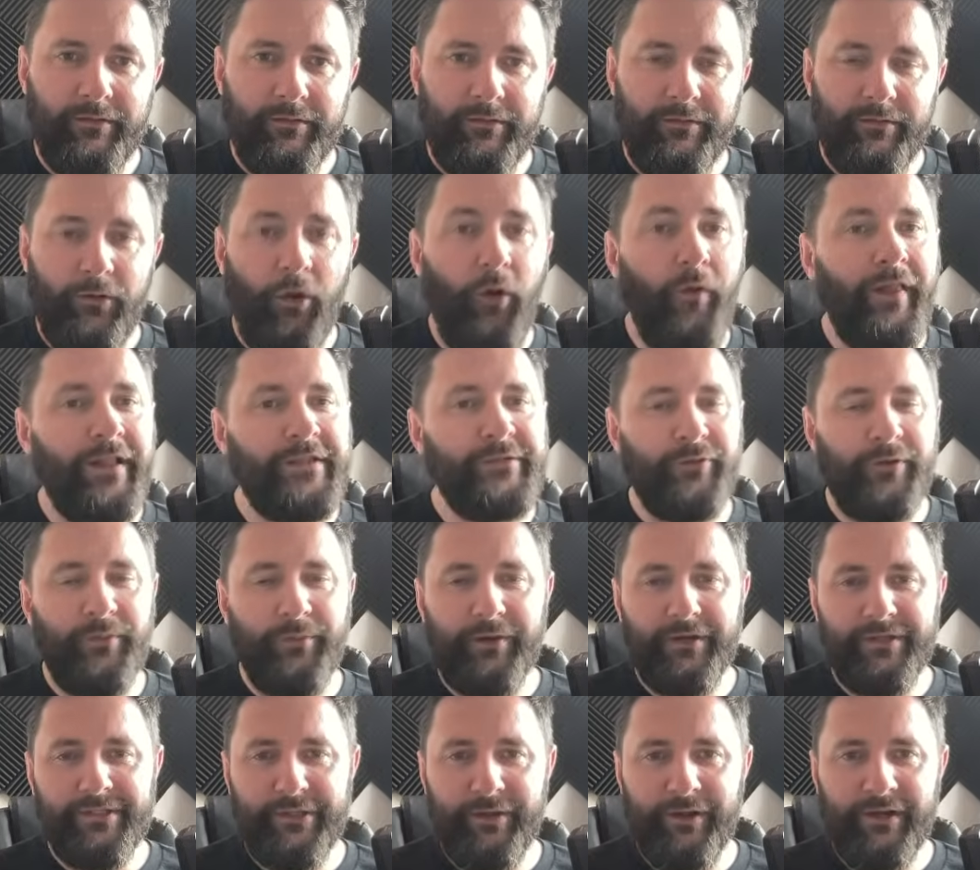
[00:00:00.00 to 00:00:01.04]
Oh, that's what I'm
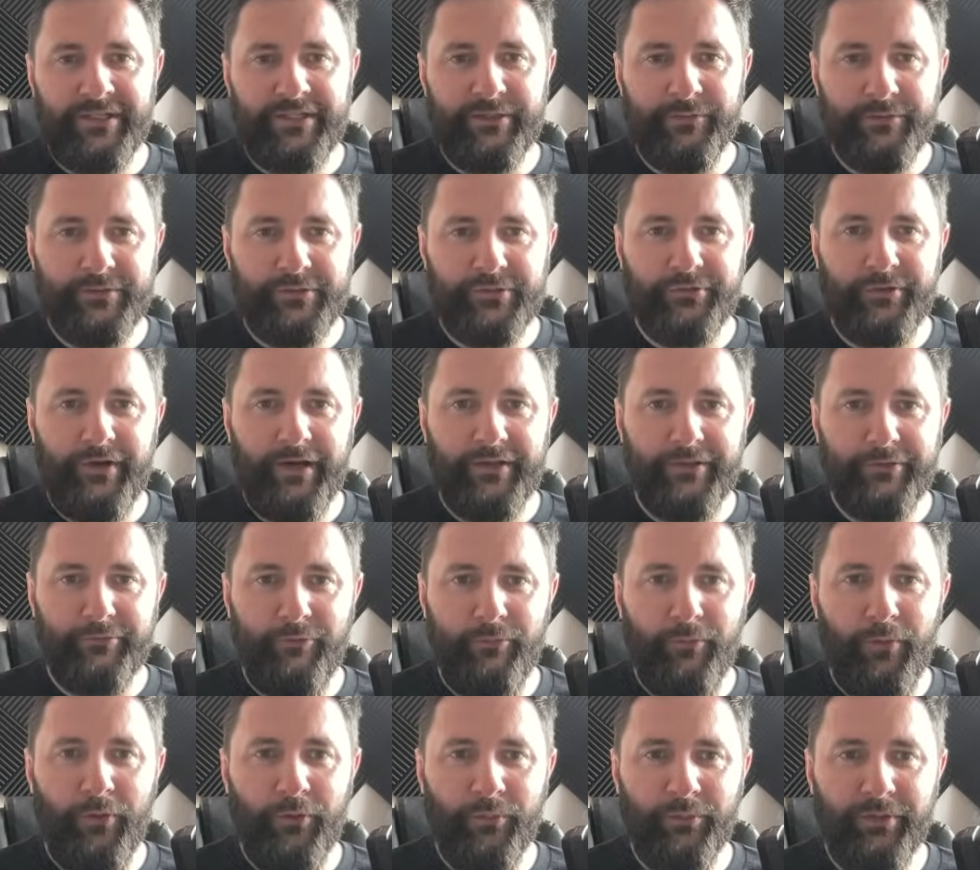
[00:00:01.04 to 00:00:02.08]
going to do, actually, was try the
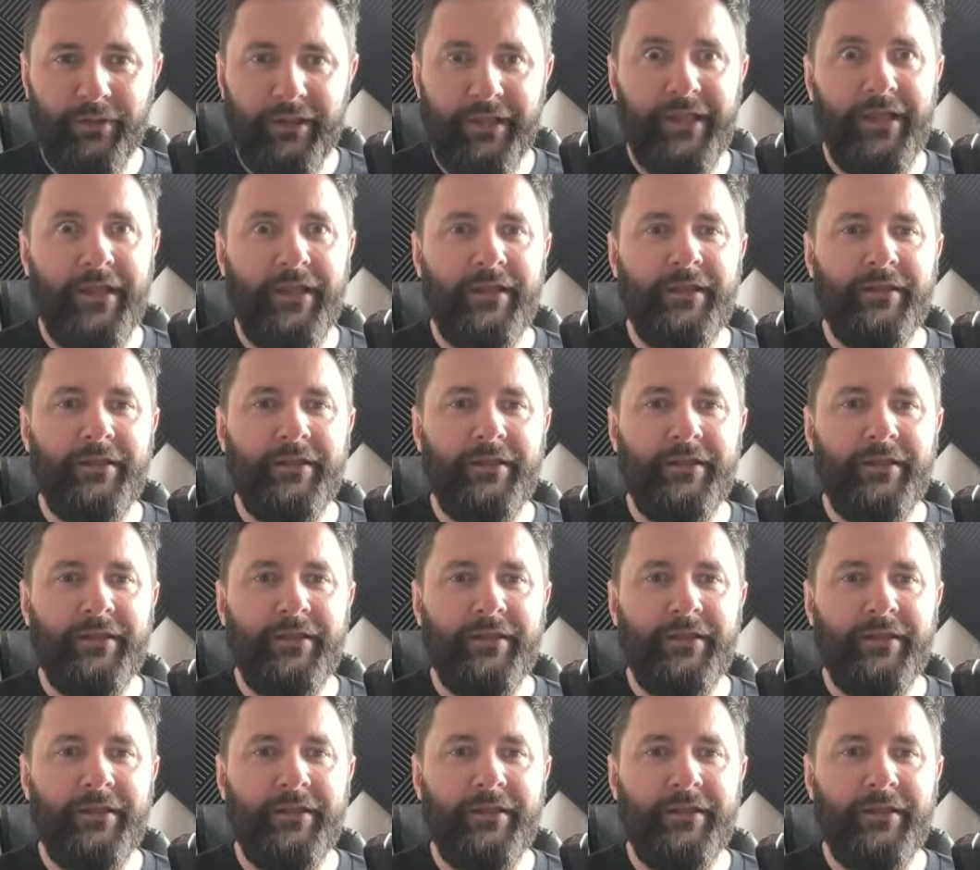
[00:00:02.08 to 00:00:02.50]
remote play